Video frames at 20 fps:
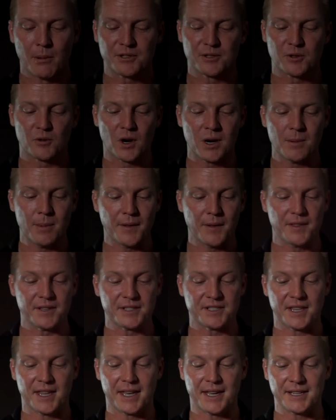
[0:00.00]
what's so great about
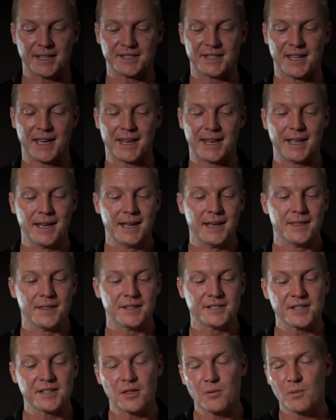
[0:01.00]
this thing is that
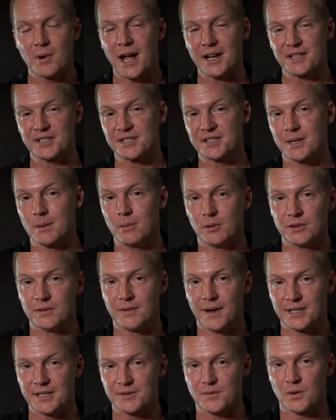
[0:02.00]
this is a 3-axis gimbal
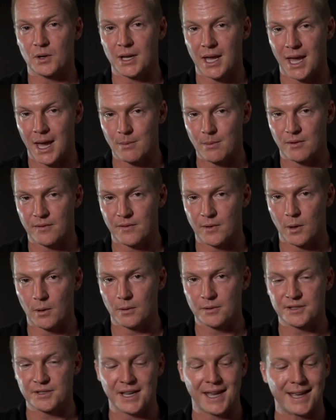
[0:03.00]
device for camera
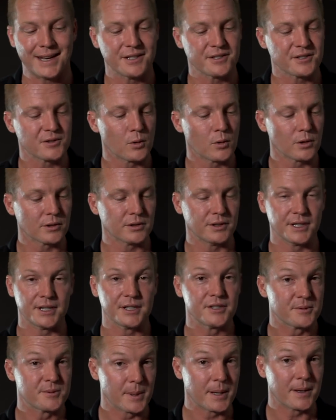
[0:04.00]
phones. And
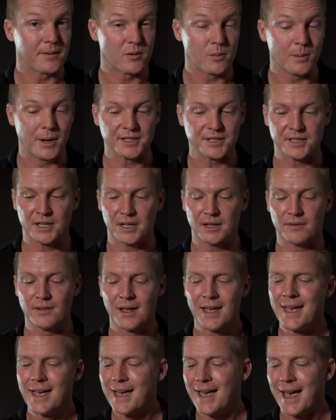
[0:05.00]
historically, speaking for myself,
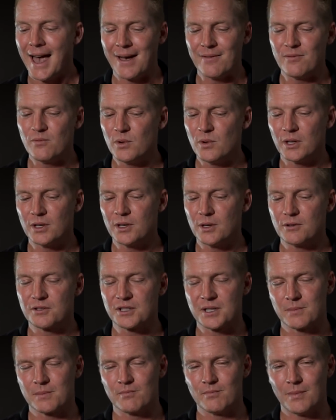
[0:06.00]
I haven't really
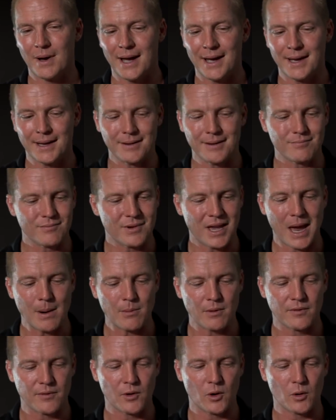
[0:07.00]
used my
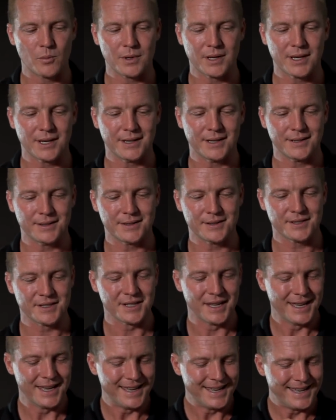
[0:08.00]
camera phone
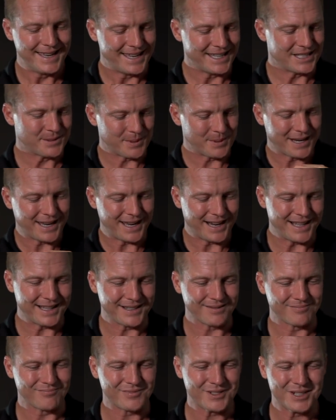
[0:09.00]
because it's been kind
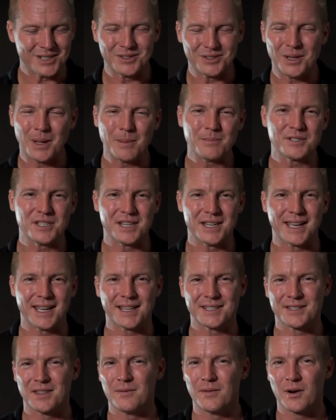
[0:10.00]
of clumsy to
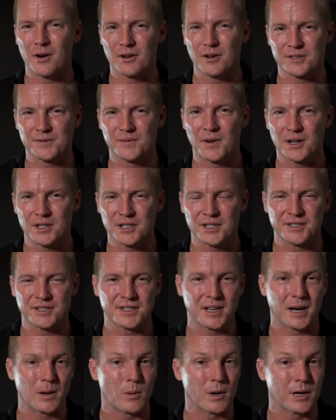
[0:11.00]
get to the various functions
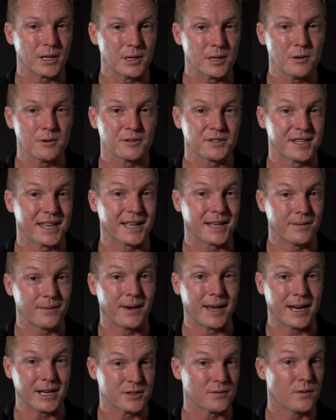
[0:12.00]
that I want to use to take
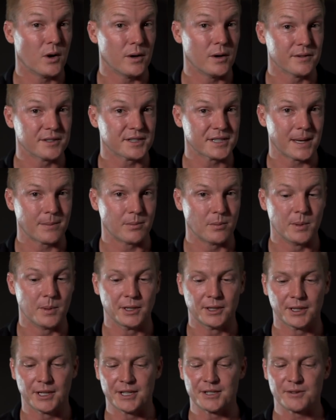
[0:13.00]
advantage of all of its
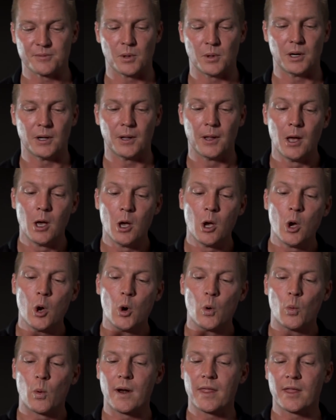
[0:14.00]
capabilities. Well,
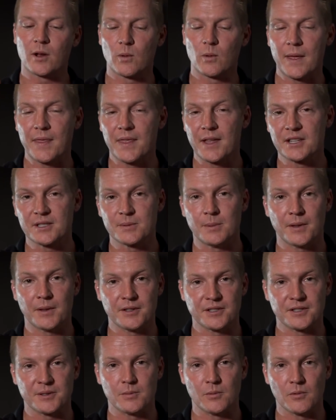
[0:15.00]
one of the great things about
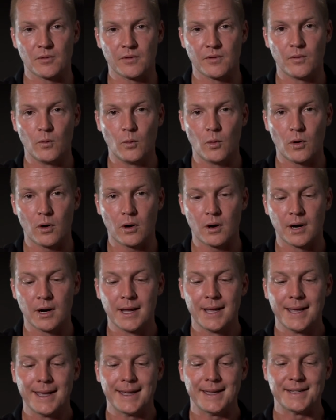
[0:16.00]
the Smooth 4
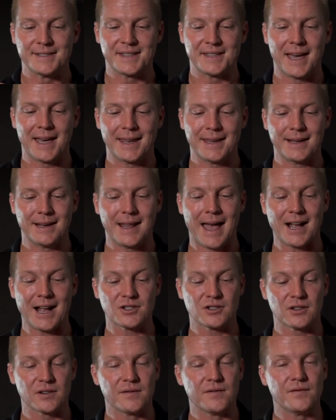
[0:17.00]
is that it
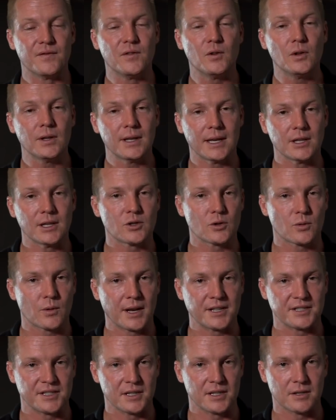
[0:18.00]
actually fully
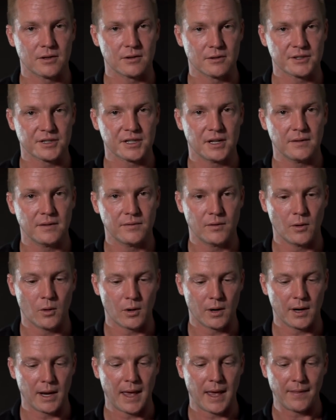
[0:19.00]
integrates into your cell
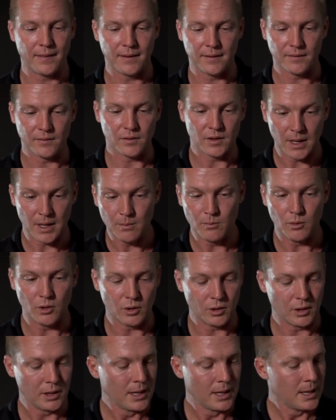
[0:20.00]
phone, and the
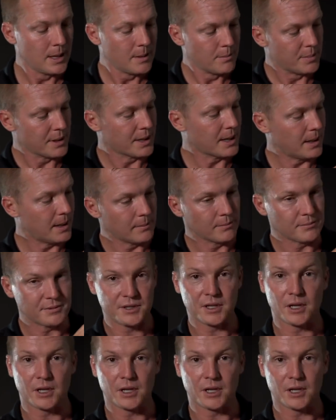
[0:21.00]
gimbal becomes